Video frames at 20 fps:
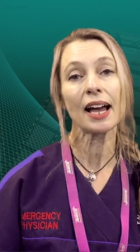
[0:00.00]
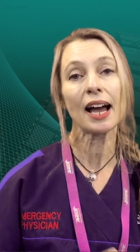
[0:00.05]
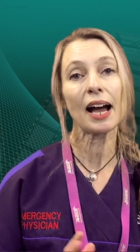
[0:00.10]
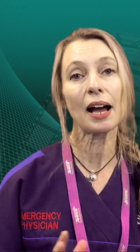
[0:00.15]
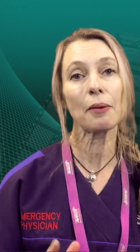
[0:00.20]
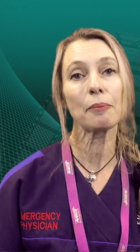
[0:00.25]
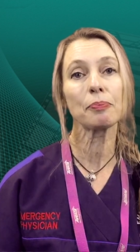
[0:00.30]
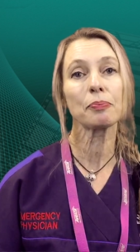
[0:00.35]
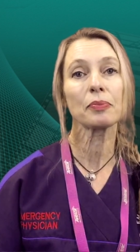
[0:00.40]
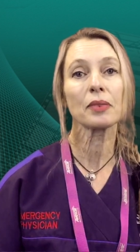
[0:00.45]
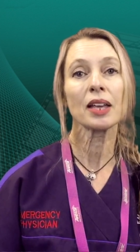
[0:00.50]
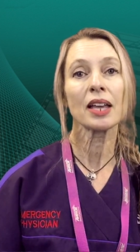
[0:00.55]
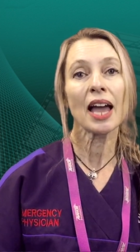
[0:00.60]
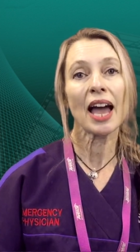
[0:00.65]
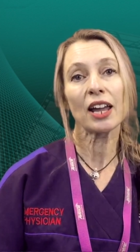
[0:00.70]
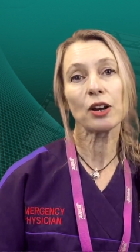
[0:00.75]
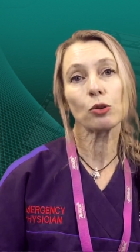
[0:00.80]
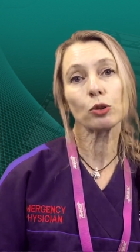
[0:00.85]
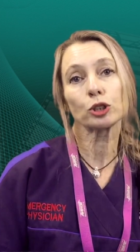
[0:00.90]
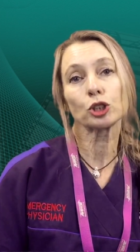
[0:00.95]

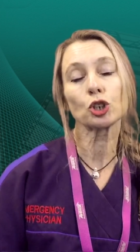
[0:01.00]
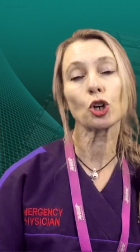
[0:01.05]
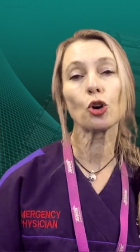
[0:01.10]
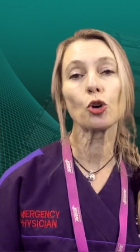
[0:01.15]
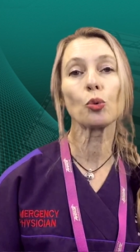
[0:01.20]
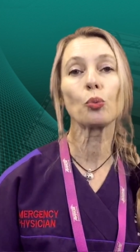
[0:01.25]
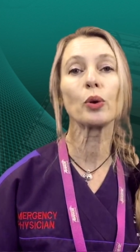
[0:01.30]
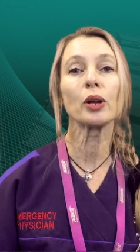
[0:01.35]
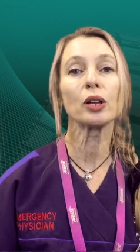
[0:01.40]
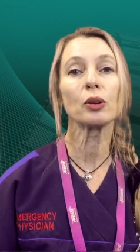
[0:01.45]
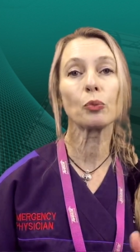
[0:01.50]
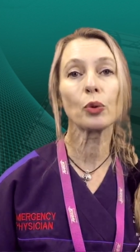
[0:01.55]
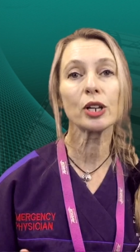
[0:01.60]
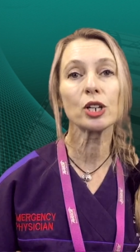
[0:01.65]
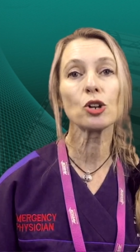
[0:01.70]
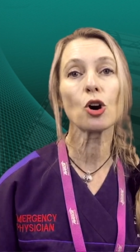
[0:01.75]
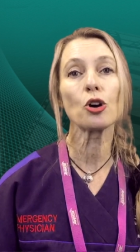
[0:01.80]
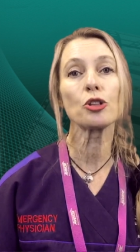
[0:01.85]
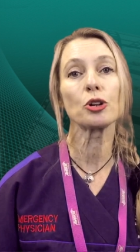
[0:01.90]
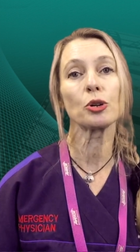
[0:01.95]
And also, we
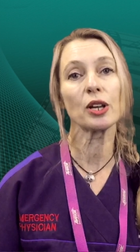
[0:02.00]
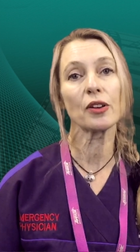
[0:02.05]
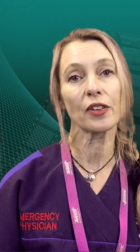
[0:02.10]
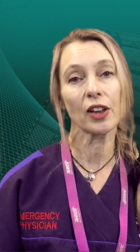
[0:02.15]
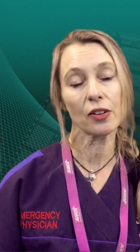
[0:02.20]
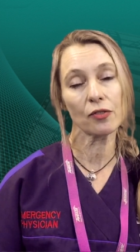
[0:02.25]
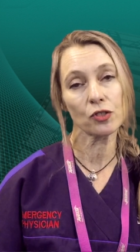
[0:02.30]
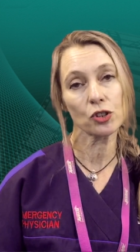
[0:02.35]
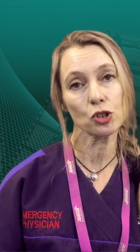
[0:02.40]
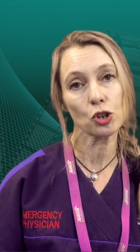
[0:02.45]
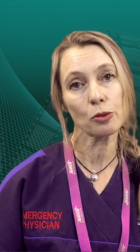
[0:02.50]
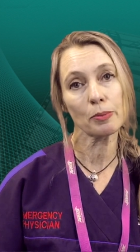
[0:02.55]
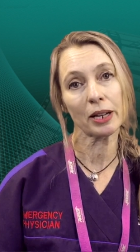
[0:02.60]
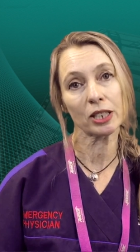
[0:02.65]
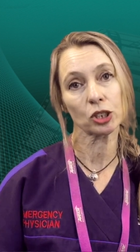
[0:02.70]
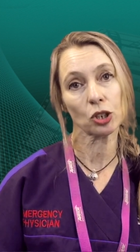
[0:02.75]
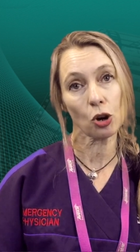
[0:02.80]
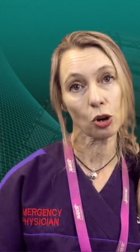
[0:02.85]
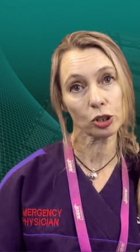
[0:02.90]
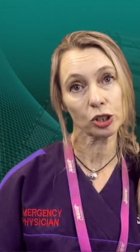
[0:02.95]
know that you give too
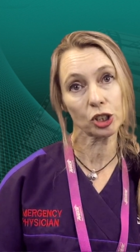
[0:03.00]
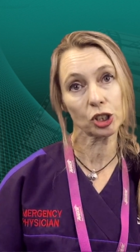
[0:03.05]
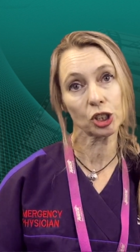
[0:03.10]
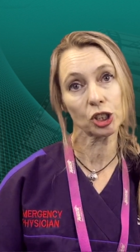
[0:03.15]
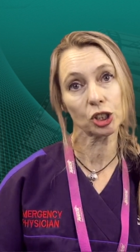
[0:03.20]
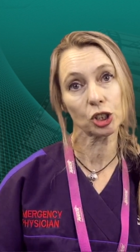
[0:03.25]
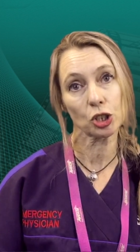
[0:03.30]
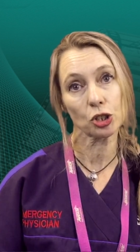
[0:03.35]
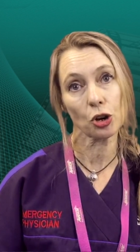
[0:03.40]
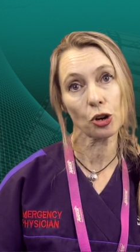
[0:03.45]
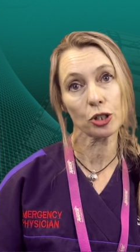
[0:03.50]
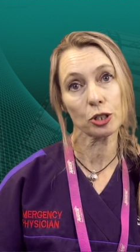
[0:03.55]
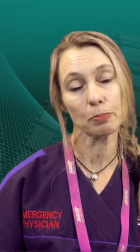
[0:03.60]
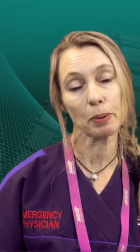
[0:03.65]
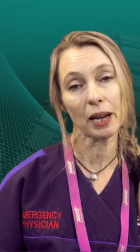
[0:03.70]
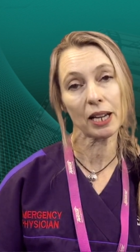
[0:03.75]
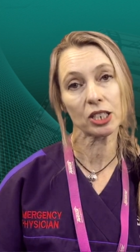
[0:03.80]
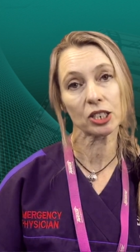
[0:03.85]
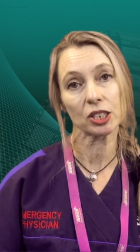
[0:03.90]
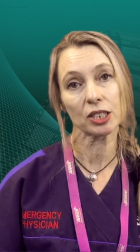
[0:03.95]
much oxygen to those
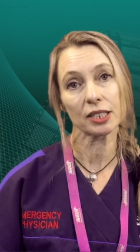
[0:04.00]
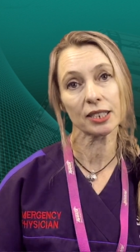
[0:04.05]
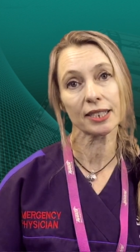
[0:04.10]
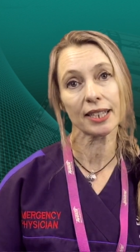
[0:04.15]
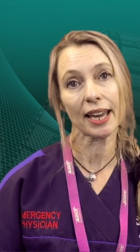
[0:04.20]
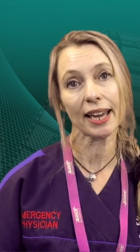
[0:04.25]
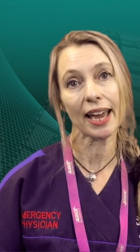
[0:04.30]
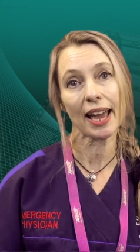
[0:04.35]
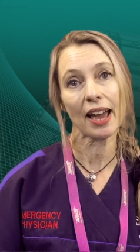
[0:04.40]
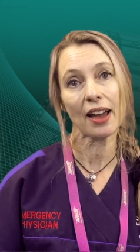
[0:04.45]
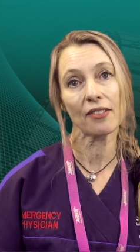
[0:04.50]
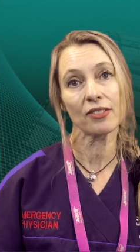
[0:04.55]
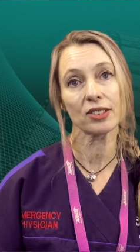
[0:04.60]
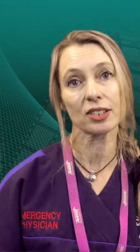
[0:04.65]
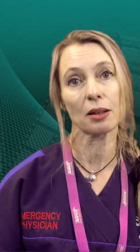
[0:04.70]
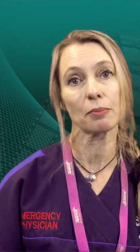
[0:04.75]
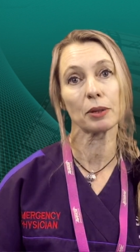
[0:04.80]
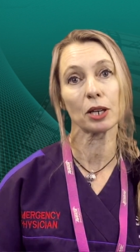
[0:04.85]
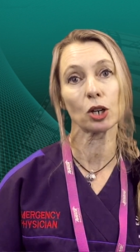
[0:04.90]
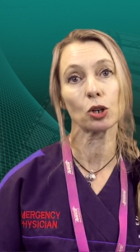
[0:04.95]
patients, they have
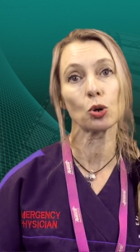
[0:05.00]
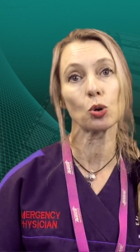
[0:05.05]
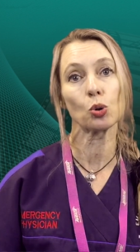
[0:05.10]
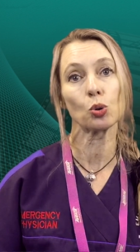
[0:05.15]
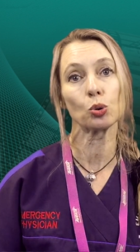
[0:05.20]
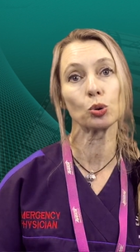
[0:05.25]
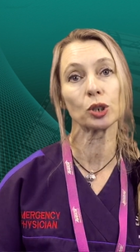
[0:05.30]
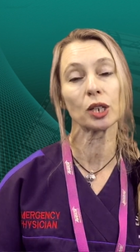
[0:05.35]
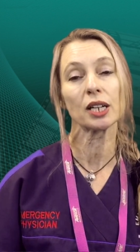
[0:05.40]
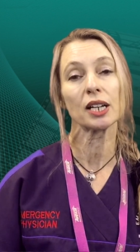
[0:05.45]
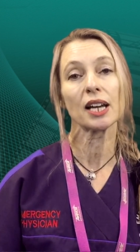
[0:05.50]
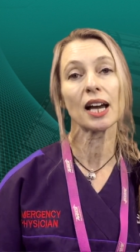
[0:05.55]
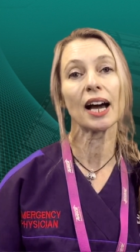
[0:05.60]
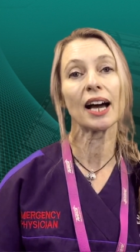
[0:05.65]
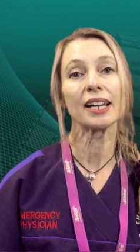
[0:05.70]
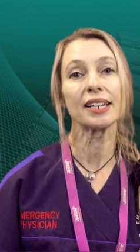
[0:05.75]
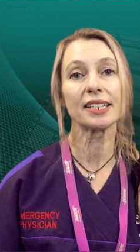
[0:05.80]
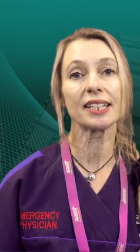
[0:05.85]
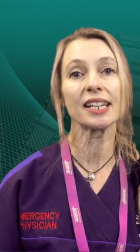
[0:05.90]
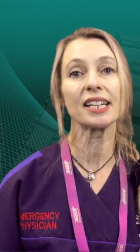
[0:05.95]
something called
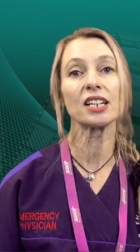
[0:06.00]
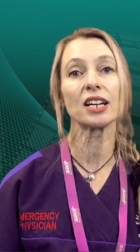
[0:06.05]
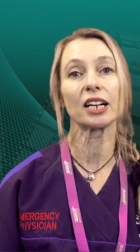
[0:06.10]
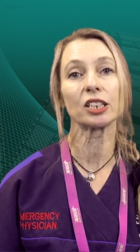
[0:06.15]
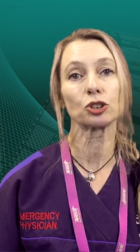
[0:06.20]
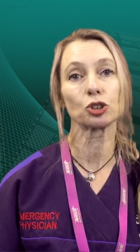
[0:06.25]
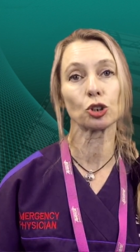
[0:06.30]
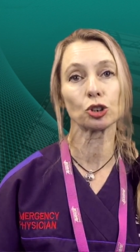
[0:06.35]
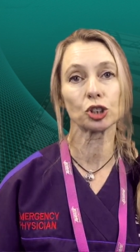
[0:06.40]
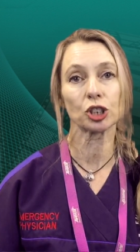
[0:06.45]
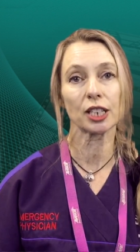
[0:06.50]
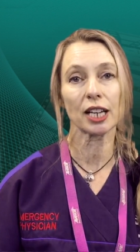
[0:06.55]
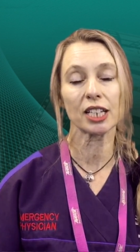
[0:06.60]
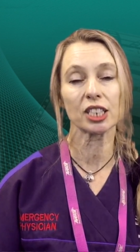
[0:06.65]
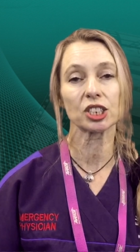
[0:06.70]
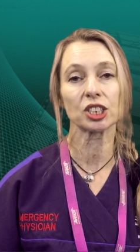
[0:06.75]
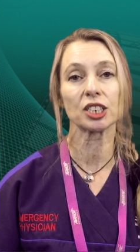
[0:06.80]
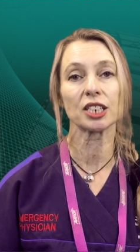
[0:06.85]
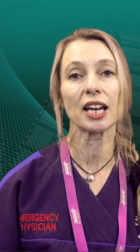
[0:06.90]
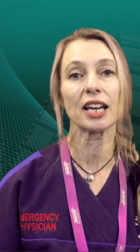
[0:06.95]

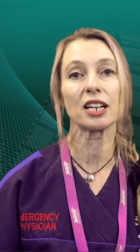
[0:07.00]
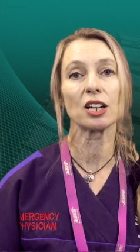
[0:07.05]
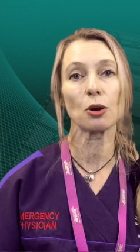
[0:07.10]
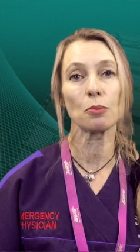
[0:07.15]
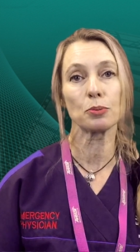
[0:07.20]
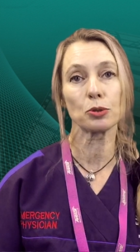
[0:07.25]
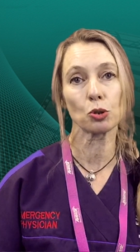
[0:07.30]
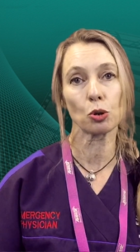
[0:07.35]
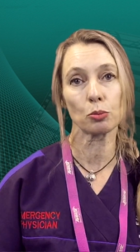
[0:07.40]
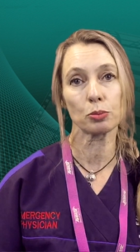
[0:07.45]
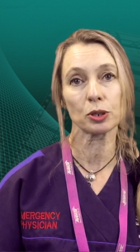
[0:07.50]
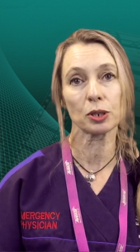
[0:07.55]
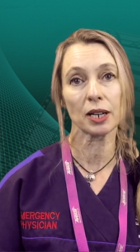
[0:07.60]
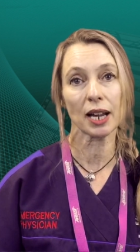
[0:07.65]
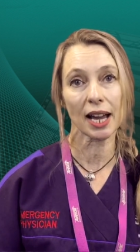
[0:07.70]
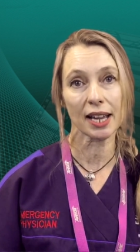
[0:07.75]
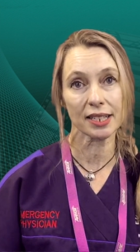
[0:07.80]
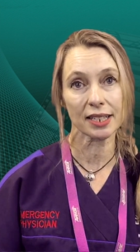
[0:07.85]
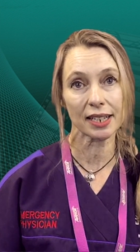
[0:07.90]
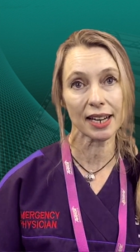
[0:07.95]
denitrogenation and
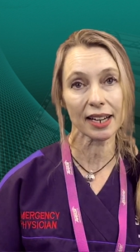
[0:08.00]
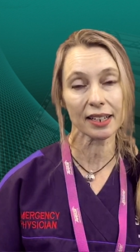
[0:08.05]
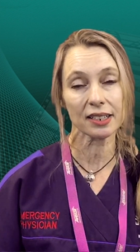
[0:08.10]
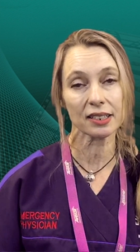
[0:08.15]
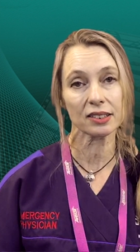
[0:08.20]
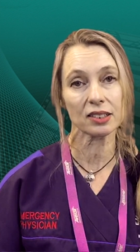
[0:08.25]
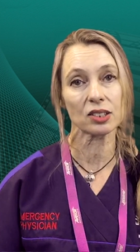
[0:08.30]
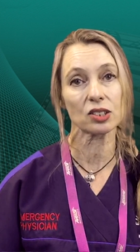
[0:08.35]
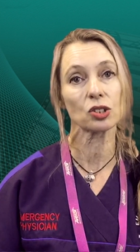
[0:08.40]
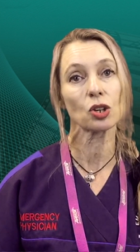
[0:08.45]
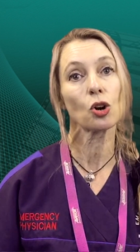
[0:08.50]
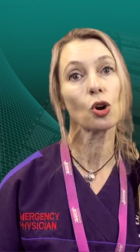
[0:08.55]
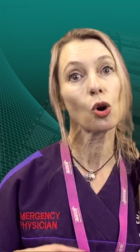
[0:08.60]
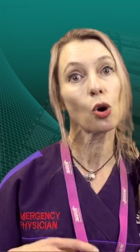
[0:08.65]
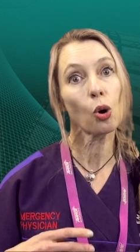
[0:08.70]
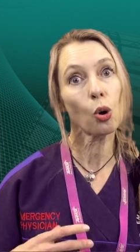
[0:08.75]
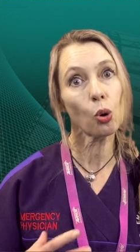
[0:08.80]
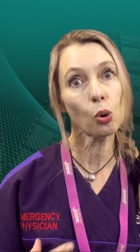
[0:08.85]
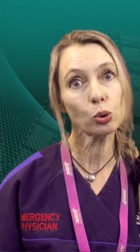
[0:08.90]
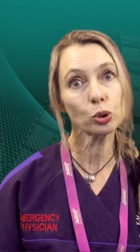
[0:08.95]
absorption atelectasis,
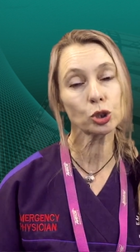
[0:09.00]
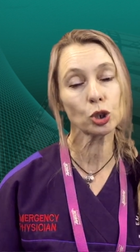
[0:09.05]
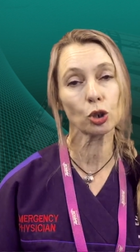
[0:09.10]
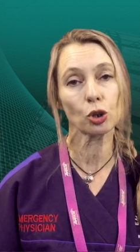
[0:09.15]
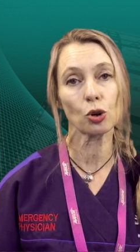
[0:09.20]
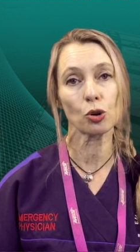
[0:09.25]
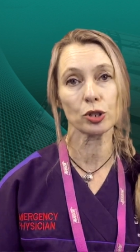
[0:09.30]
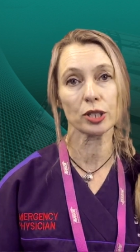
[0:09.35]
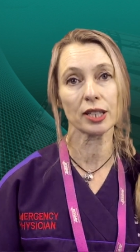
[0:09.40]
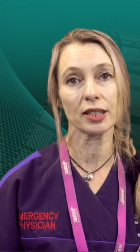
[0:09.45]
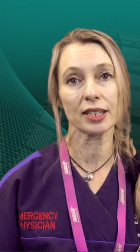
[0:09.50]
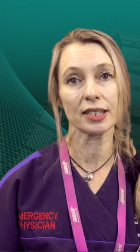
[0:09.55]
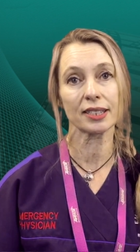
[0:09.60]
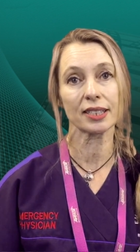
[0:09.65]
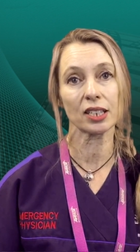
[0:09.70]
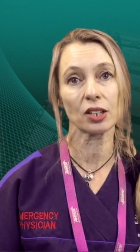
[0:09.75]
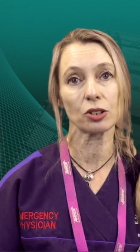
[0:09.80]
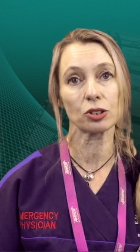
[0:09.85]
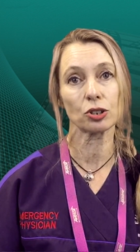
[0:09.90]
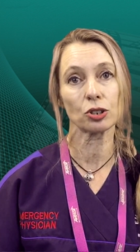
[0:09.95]
also causing the
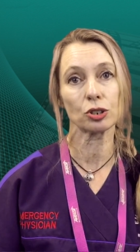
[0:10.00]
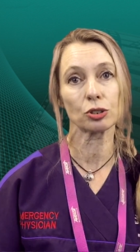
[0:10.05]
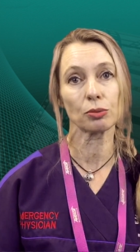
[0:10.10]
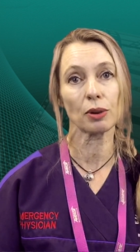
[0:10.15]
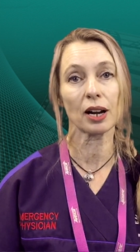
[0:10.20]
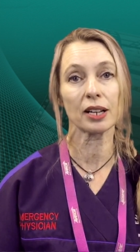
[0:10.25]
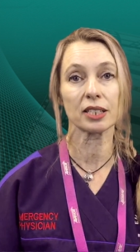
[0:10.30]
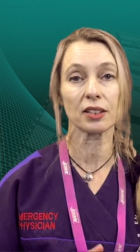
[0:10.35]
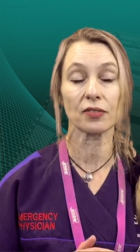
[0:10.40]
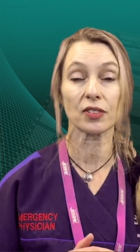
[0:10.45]
CO2 to rise.